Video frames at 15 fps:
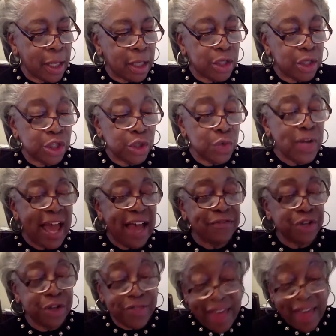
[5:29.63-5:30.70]
Soon
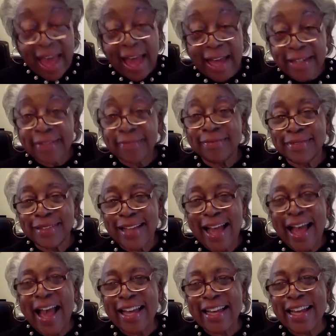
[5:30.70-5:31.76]
after that,
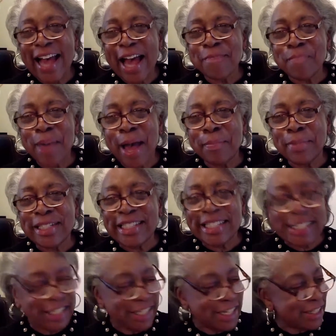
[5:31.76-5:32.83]
I got my
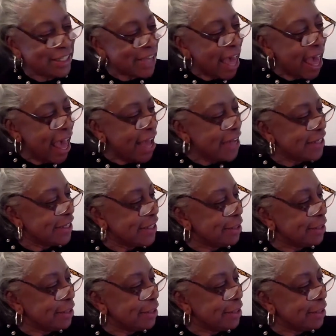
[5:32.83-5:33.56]
magician's hat.